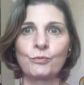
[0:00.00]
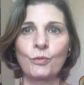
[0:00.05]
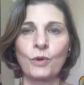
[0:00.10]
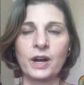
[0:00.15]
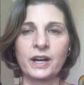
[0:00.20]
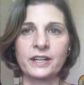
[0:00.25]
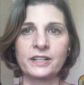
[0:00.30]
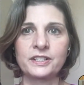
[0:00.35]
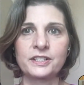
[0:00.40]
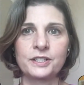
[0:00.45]

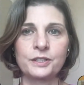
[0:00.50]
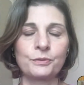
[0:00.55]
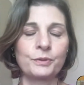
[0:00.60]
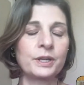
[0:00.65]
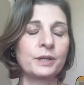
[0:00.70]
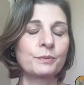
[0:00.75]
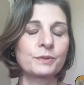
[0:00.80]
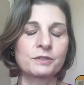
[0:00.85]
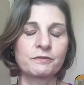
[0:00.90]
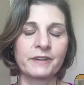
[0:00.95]

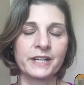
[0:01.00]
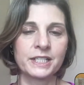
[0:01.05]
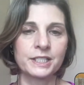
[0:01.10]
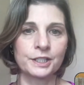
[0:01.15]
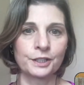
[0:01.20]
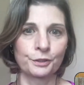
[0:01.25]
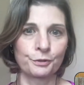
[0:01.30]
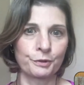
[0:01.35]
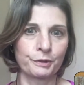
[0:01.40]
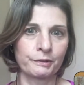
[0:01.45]
was
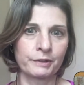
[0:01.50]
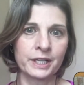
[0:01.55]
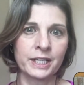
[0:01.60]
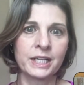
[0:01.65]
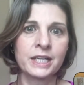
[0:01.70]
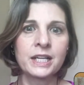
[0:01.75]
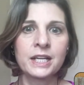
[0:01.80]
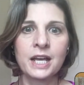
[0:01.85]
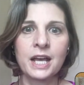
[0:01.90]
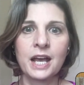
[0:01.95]
raised
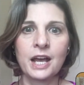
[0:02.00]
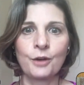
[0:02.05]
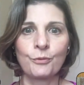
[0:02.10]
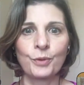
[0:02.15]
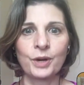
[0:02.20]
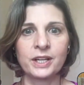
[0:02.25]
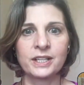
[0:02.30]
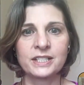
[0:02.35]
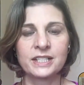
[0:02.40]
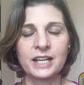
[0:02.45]
Lutheran and
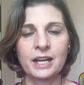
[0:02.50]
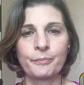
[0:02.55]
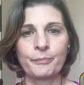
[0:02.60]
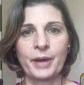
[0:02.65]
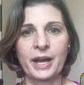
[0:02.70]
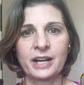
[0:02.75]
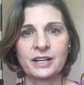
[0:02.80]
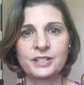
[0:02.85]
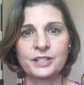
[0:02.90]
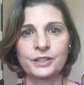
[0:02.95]
wanted to get
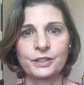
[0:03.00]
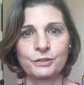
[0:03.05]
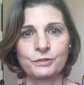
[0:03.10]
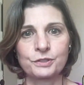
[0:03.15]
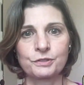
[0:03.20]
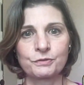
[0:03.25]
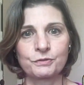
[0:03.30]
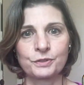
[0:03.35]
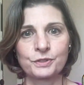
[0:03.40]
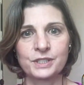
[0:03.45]
back to
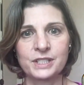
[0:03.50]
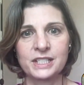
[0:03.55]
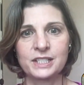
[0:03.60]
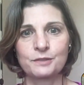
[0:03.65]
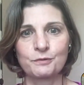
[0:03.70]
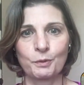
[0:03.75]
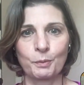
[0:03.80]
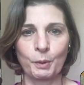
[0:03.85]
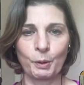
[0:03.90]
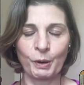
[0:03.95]
those roots. He's
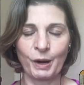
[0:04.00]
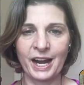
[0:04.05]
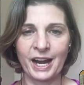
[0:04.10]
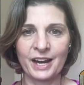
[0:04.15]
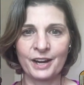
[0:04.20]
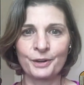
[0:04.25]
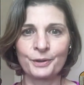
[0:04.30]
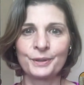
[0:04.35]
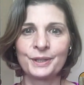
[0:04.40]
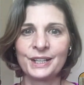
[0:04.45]
from
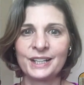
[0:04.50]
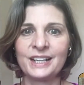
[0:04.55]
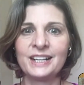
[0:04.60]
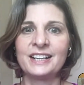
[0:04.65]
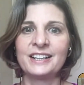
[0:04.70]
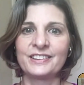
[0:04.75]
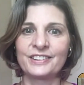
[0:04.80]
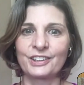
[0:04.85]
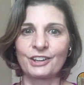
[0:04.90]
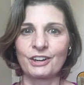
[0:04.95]
Ohio.
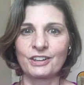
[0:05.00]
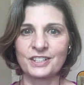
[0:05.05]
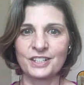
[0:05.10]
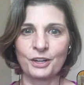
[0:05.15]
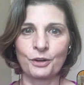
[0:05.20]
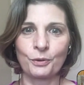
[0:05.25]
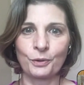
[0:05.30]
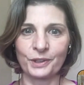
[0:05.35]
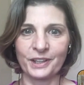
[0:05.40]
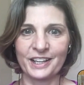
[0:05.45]
There aren't a
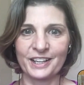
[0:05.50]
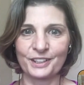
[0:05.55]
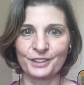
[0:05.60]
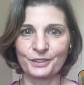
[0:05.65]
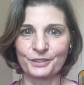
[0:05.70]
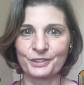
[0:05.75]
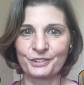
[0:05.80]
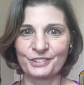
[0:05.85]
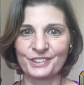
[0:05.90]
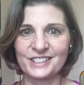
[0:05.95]
whole lot of
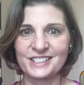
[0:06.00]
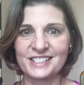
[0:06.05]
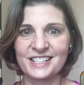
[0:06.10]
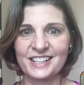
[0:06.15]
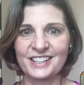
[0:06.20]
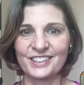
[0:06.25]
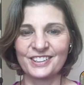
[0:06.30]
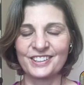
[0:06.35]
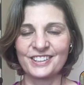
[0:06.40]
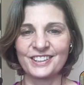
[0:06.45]
Lutherans
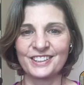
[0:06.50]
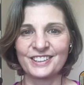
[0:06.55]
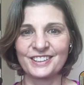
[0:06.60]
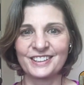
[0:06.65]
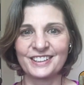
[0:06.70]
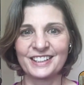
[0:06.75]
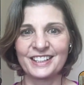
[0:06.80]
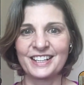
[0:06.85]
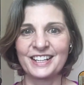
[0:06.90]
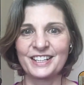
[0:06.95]
here
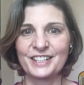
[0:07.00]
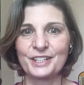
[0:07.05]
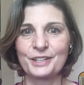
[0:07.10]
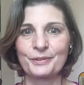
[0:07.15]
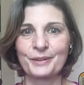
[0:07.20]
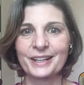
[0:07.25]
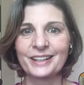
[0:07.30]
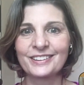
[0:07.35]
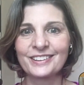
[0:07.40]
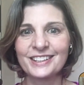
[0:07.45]
in
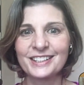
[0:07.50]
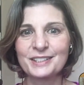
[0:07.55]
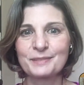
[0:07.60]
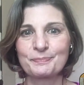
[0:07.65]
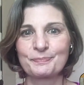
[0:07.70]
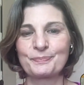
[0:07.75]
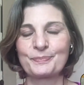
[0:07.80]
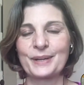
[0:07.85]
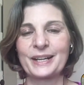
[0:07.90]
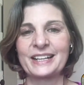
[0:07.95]
New England,
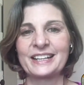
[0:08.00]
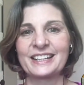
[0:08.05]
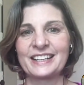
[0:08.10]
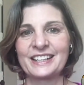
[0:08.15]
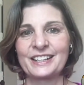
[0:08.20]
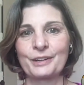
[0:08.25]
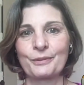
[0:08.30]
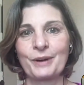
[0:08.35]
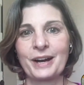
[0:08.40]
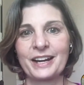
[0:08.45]
but
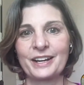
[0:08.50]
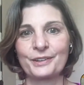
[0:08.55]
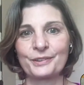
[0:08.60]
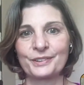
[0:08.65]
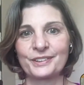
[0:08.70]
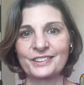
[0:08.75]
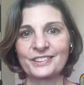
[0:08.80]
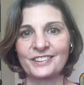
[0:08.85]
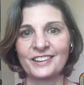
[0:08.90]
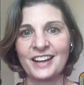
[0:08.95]
in Ohio
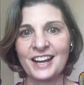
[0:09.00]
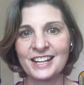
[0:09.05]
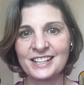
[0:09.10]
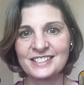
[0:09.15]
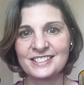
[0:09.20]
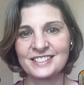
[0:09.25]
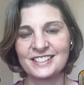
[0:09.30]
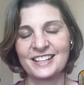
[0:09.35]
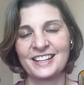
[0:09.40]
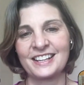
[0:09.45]
there are
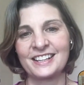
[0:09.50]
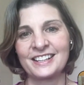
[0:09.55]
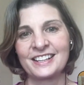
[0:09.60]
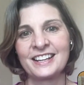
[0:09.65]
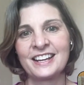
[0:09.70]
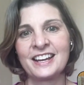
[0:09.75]
lots. And